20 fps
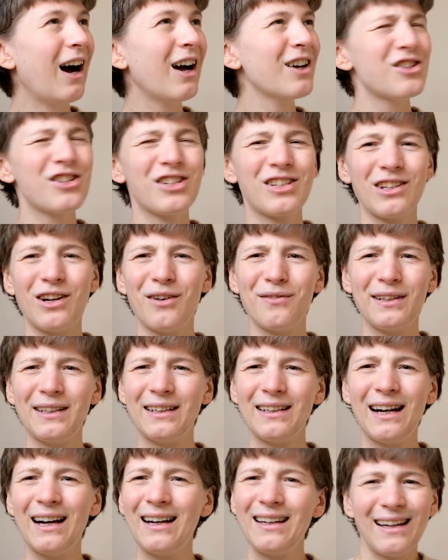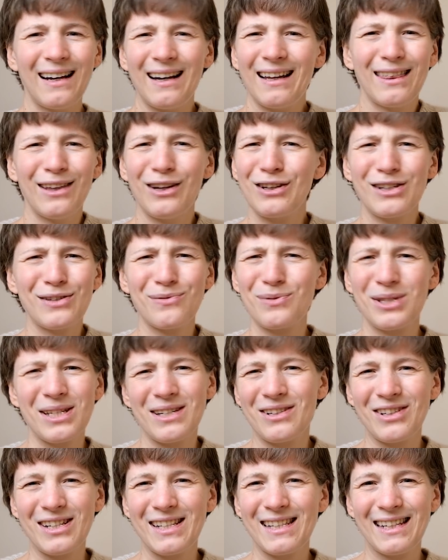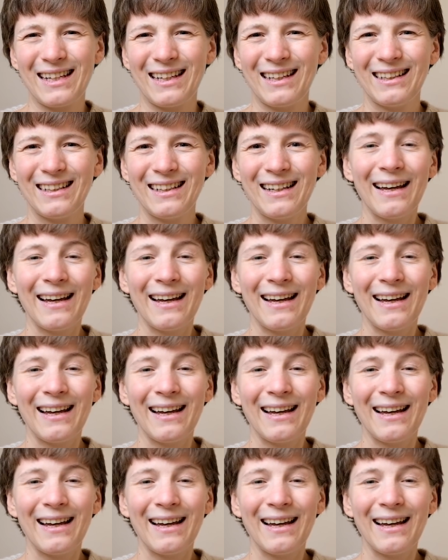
she's lovely. I thought this was interesting.